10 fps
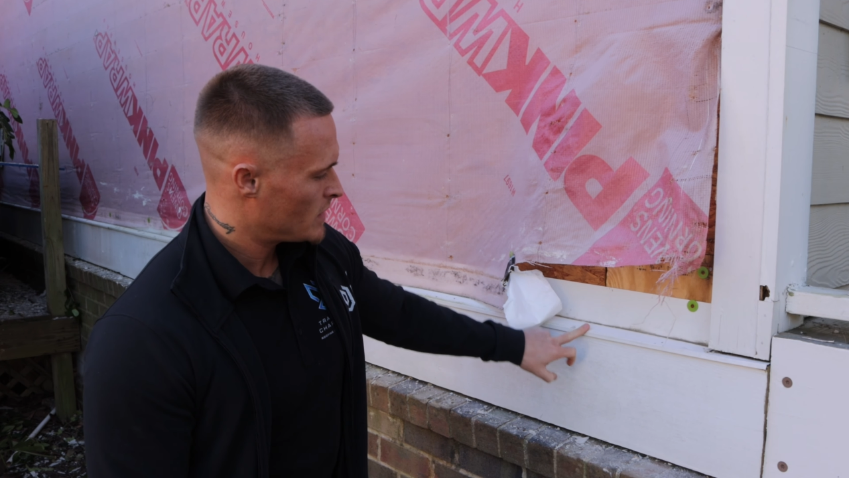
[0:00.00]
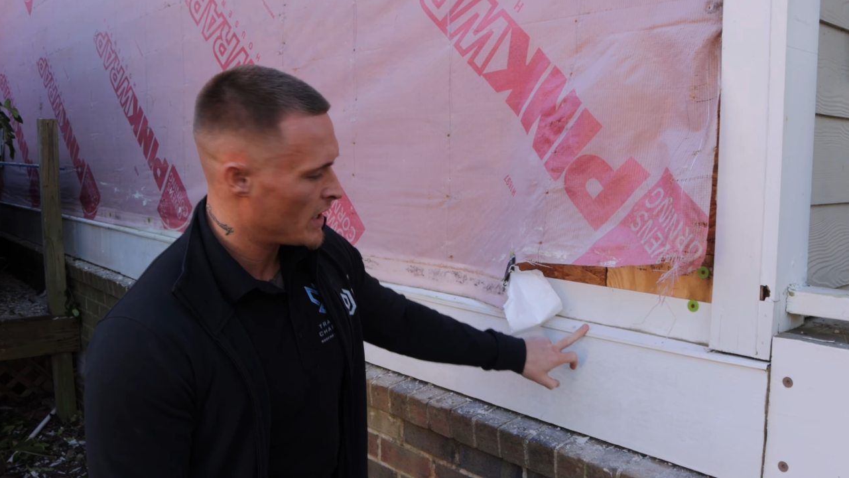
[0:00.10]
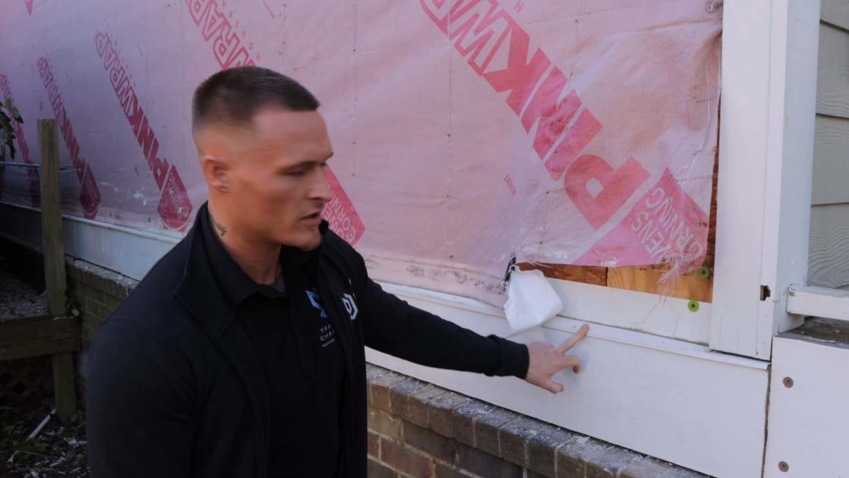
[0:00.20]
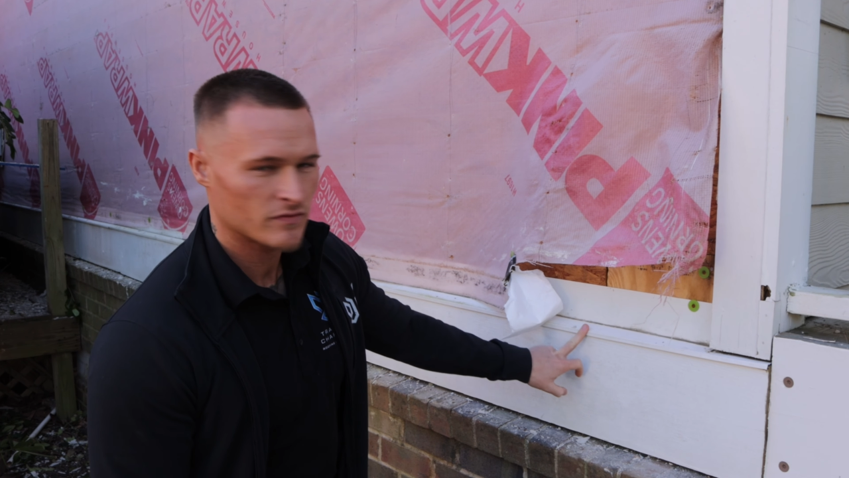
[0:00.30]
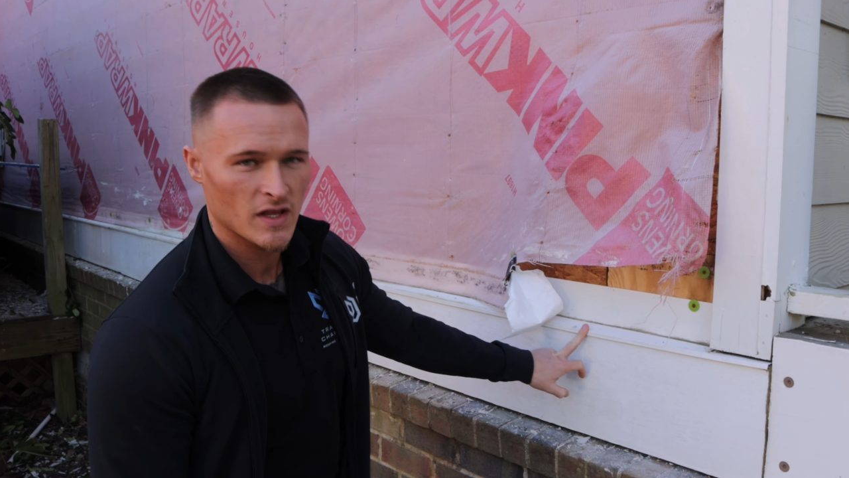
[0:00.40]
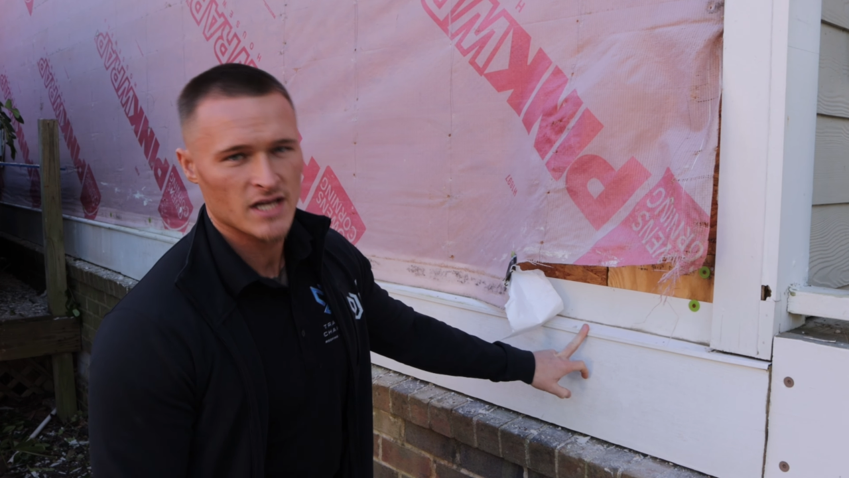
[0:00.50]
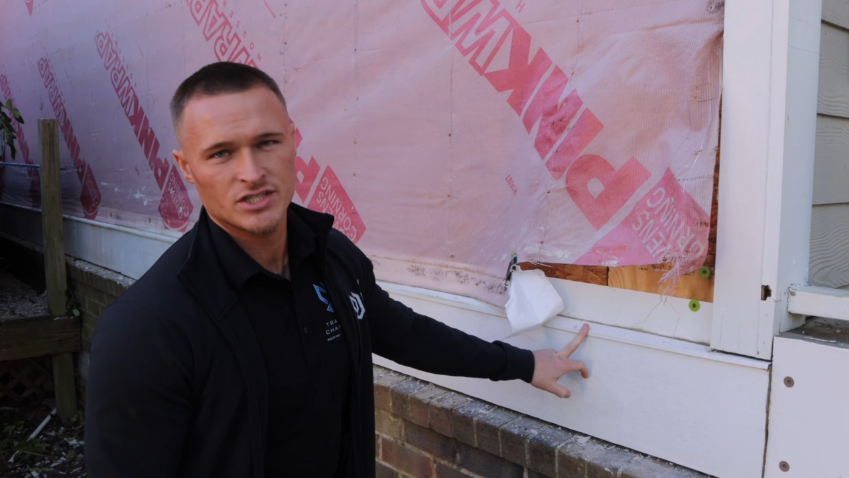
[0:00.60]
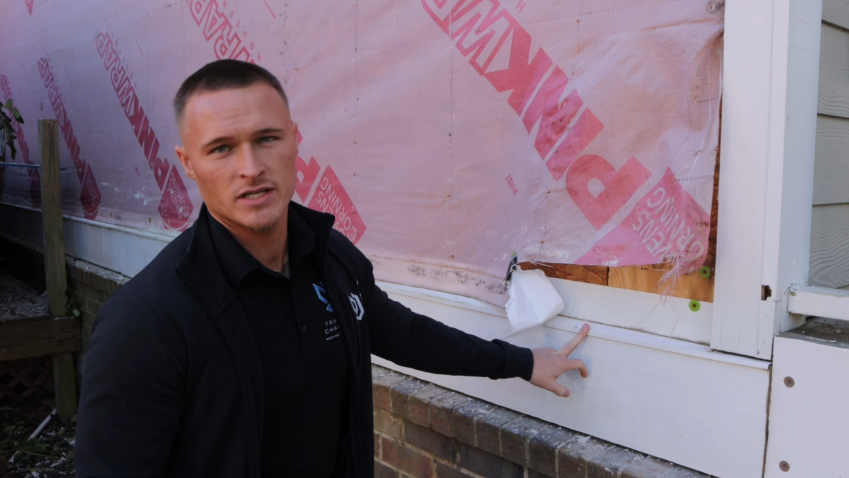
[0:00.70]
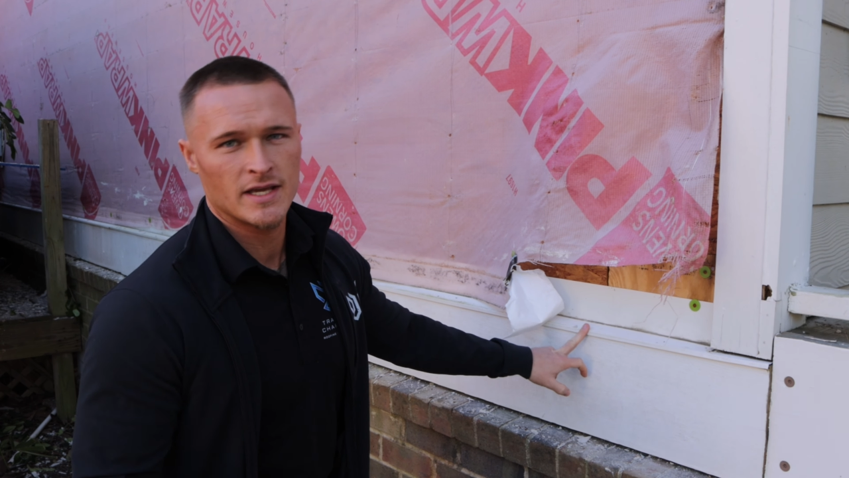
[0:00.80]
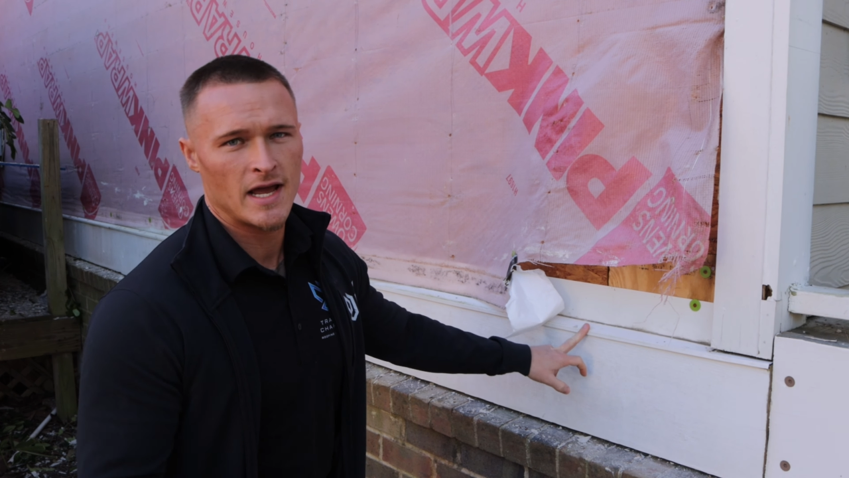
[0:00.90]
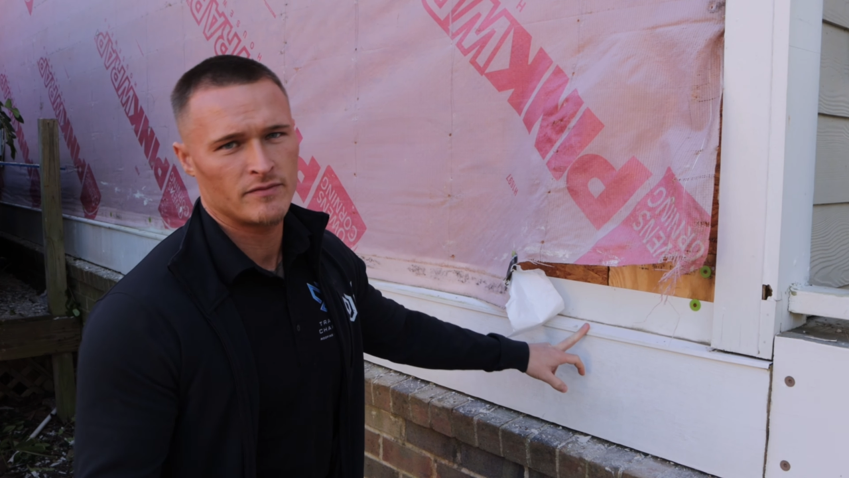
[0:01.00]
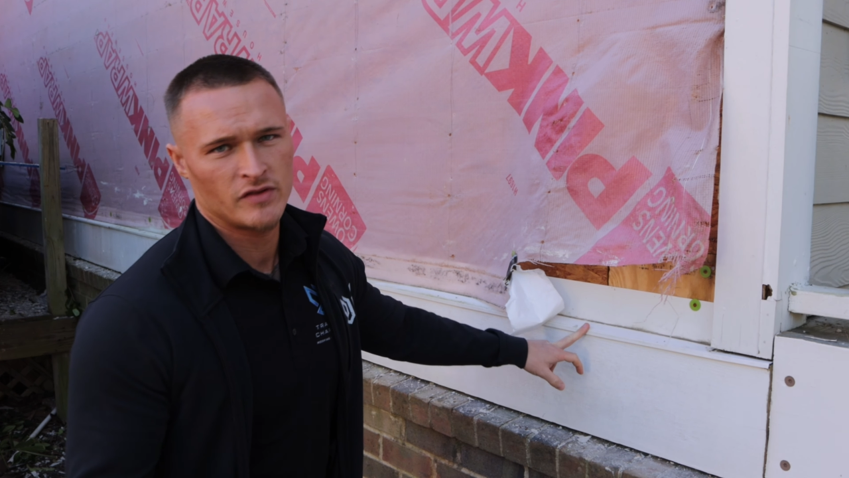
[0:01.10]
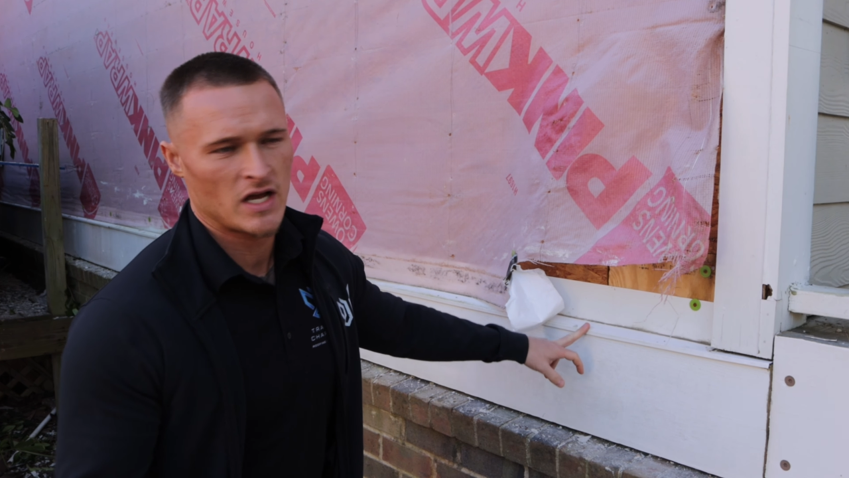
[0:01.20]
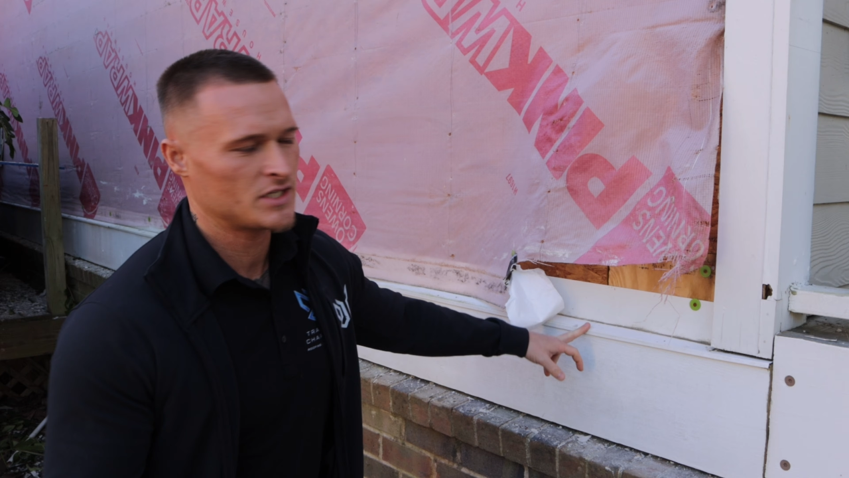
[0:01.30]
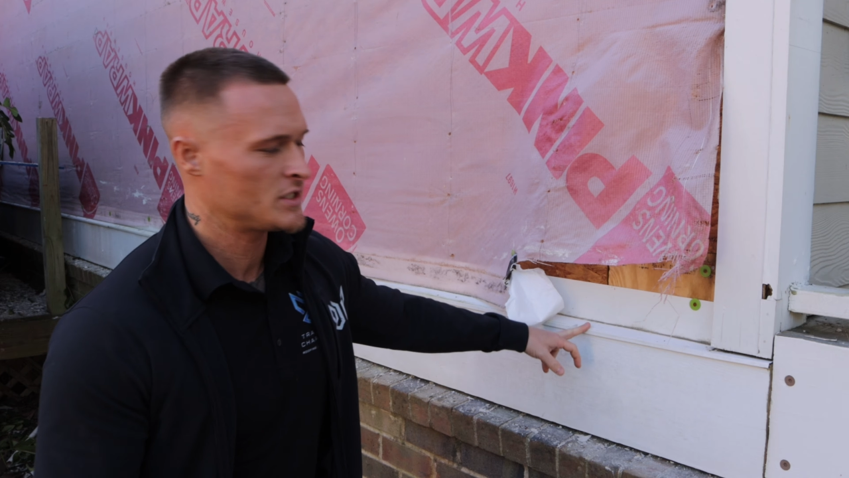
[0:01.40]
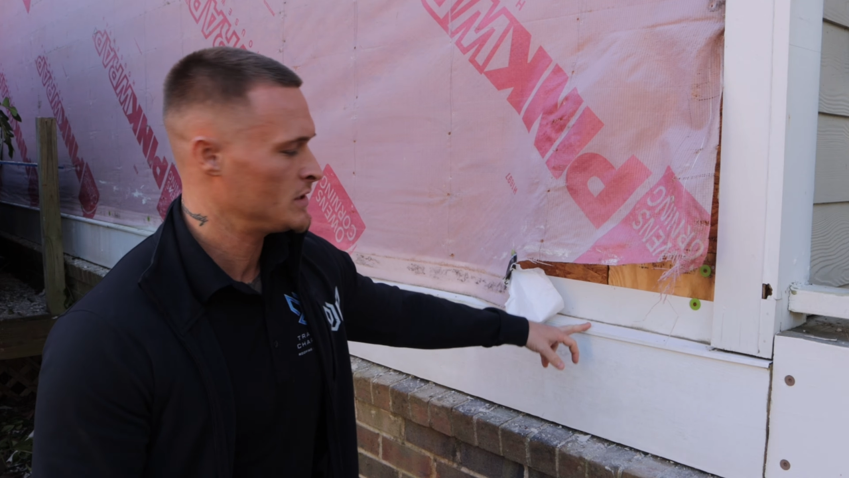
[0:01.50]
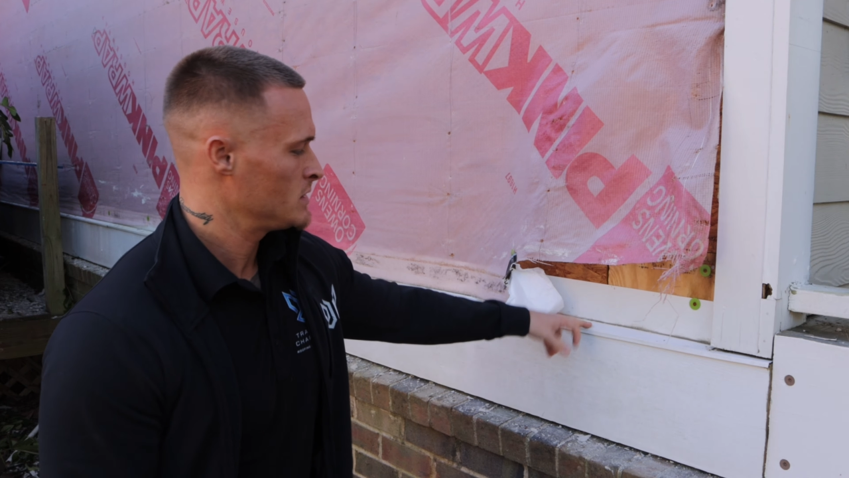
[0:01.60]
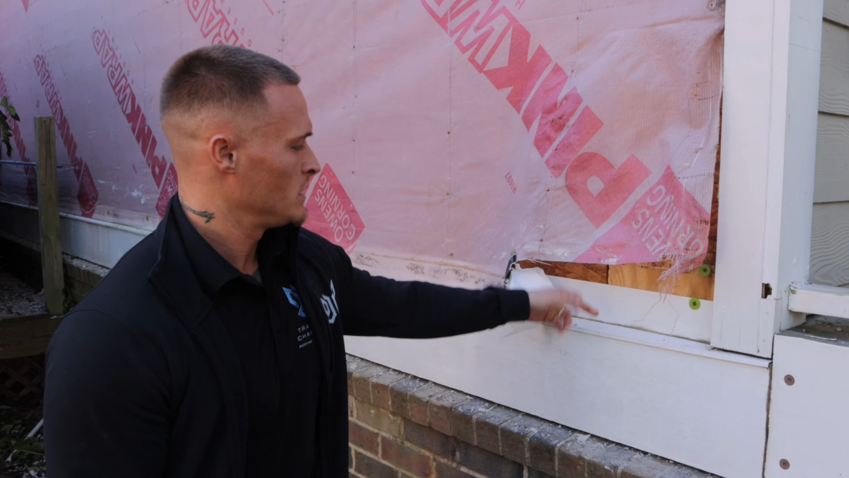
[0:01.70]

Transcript: header flashing, cap flashing.